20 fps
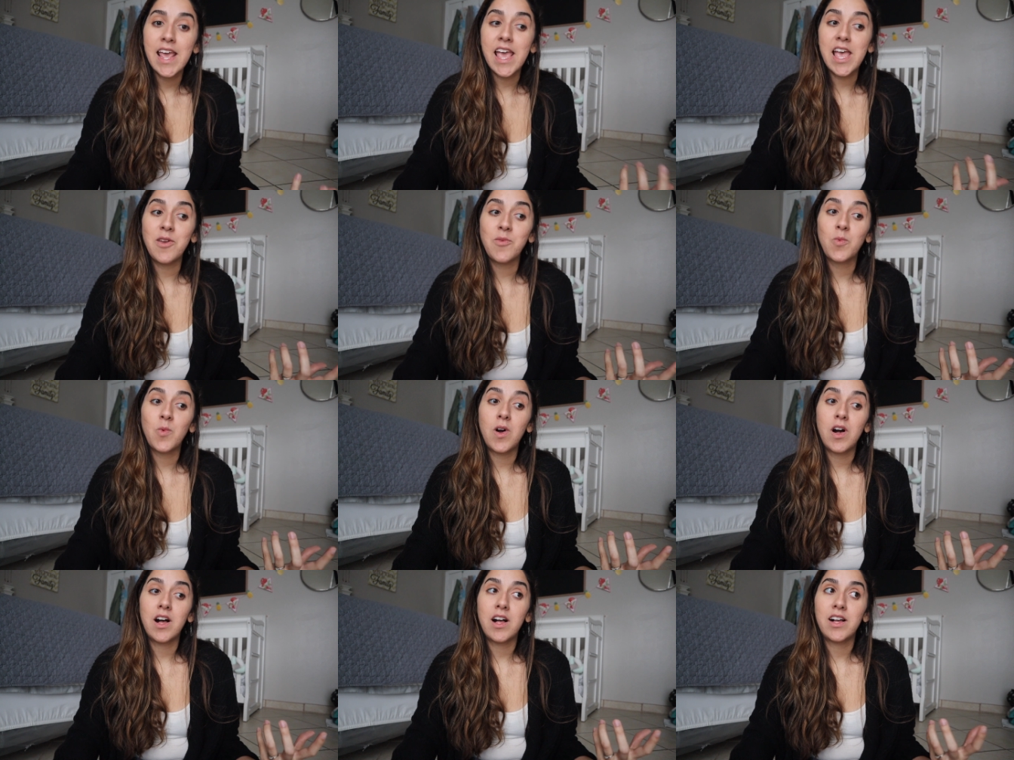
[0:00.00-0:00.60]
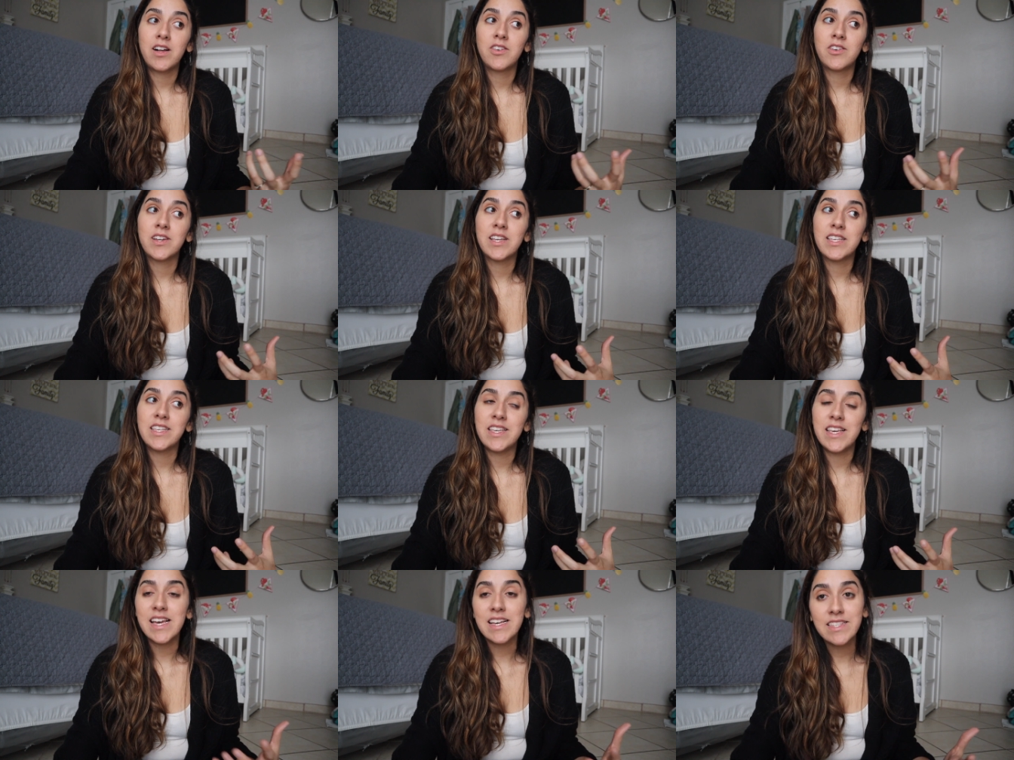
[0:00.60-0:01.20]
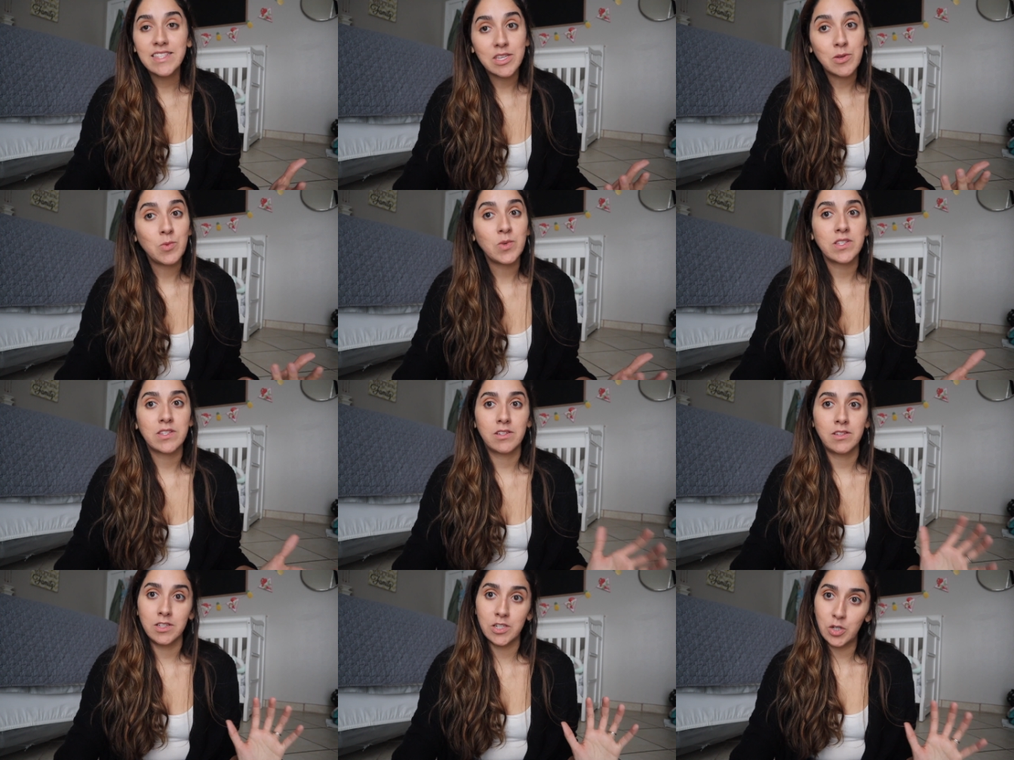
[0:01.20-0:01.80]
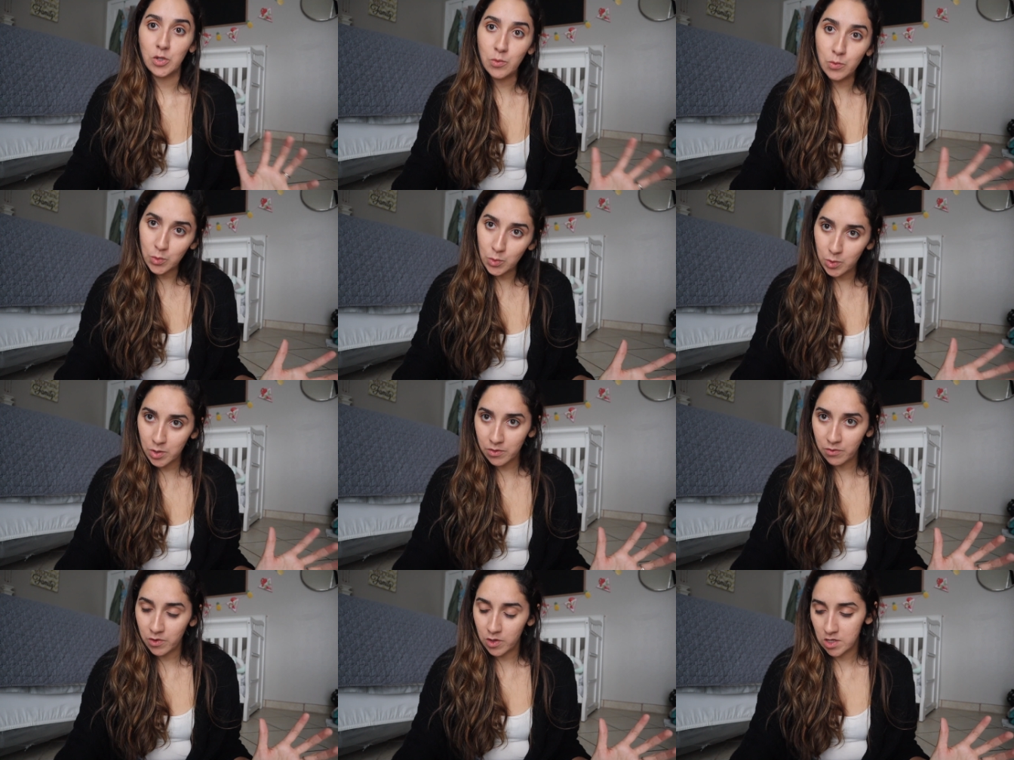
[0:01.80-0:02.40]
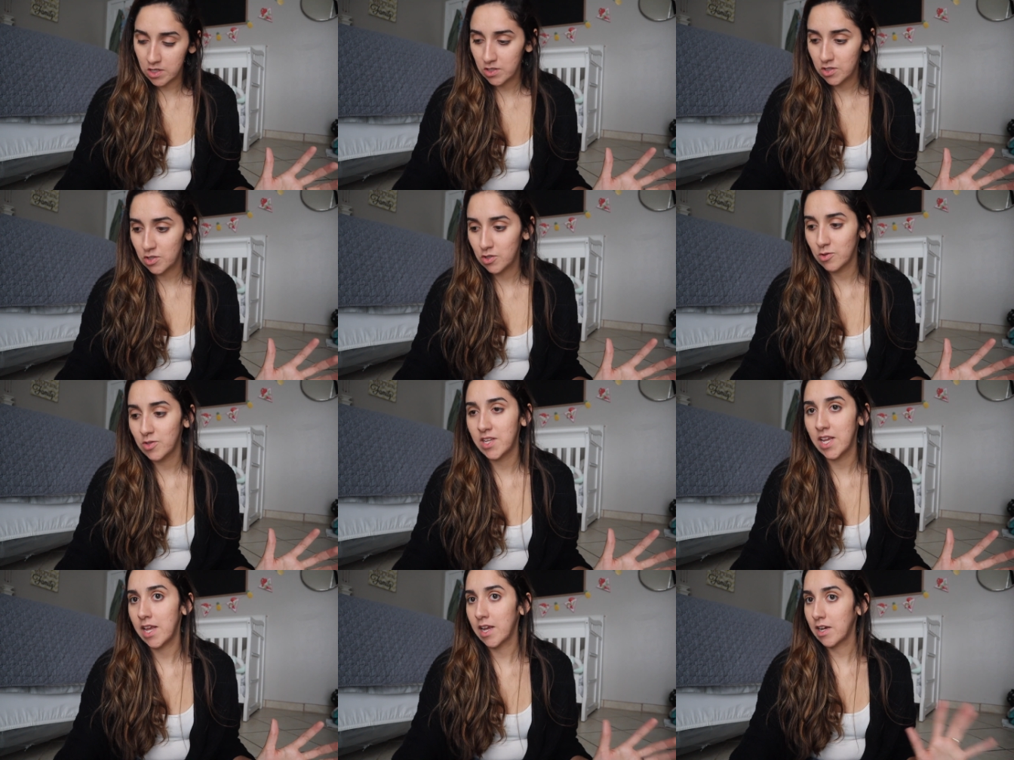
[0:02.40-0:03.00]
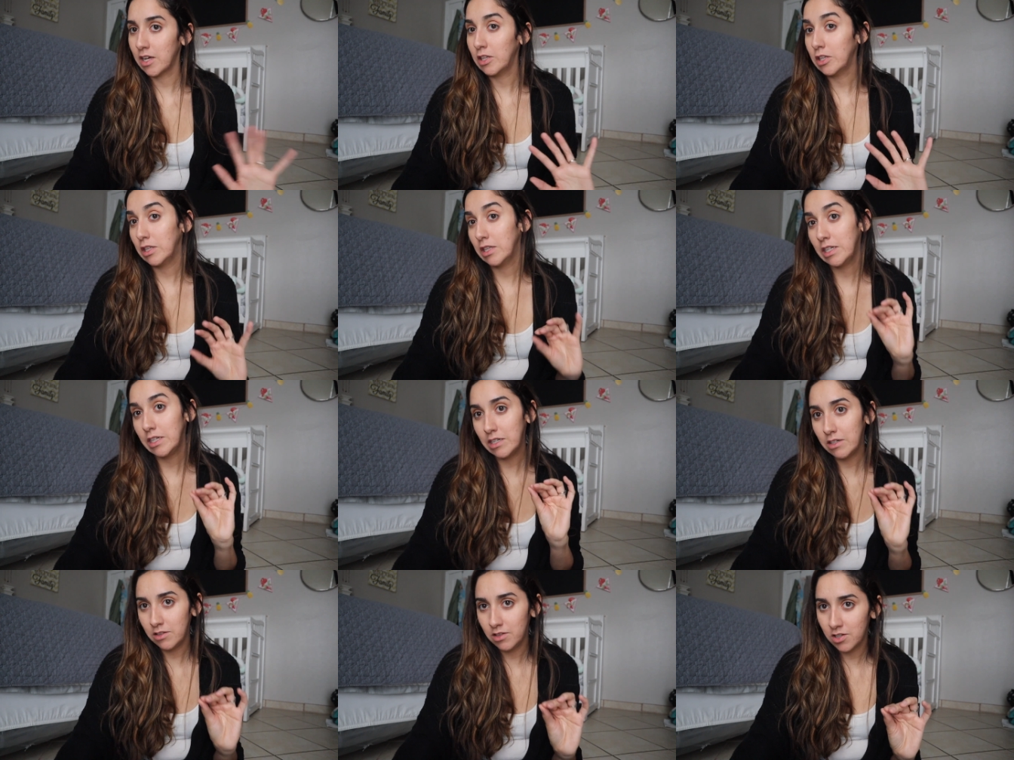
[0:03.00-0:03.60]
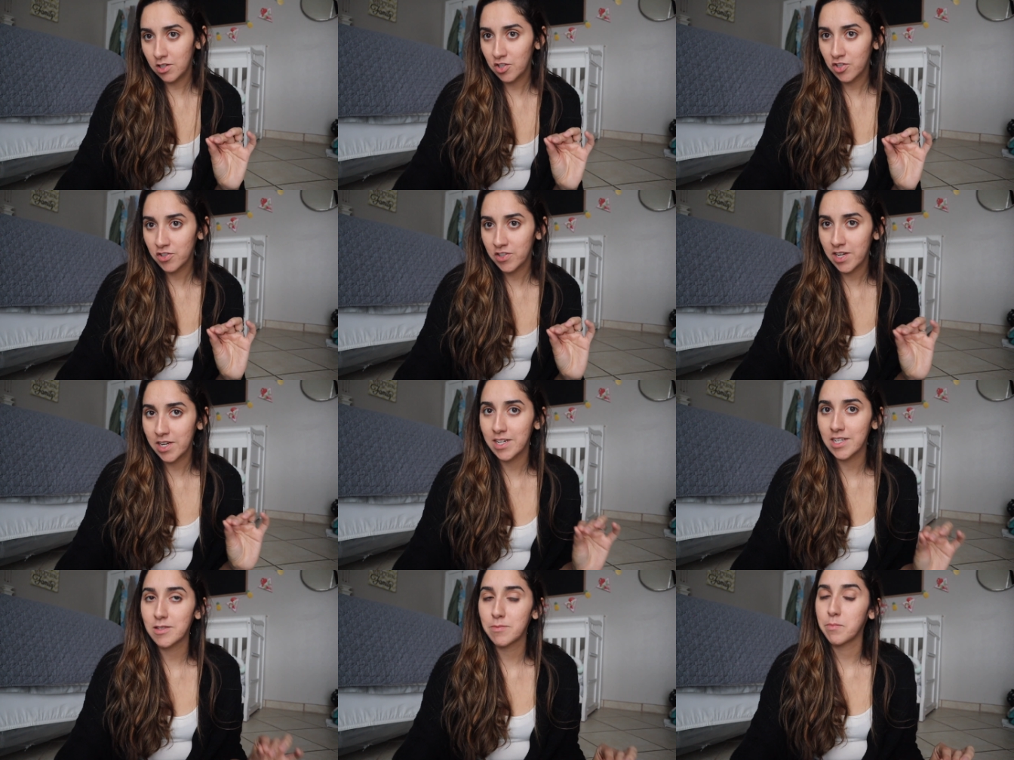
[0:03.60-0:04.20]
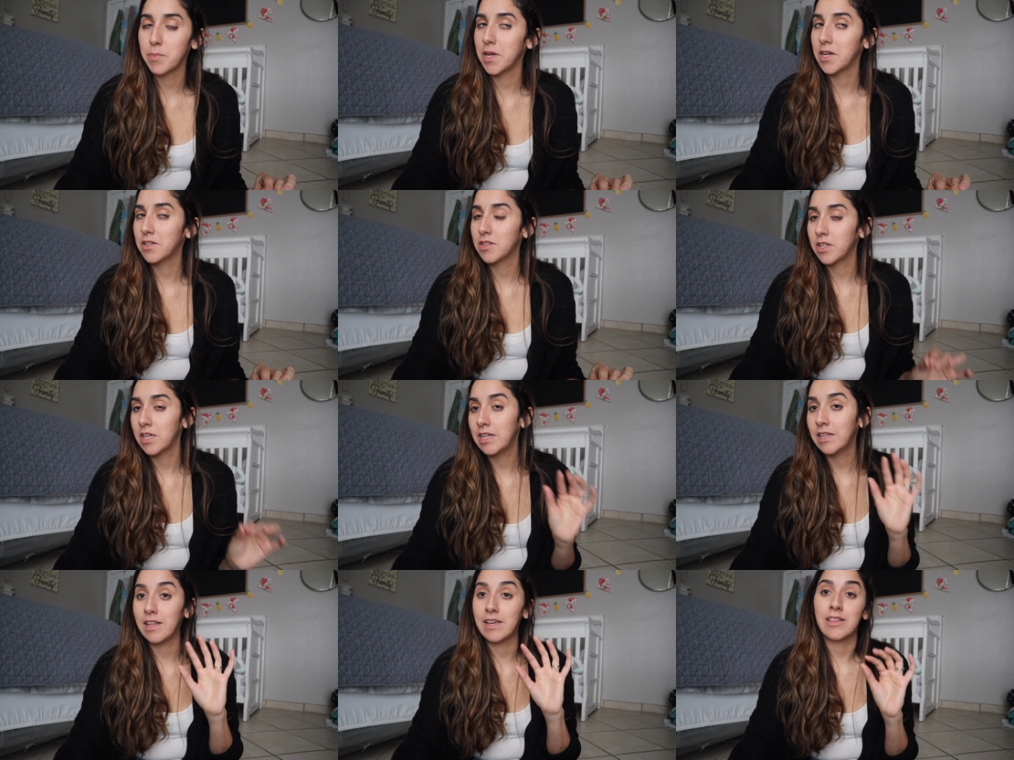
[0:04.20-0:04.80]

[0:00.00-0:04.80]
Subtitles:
And while yes, it was a little rude of us to take a little longer than expected,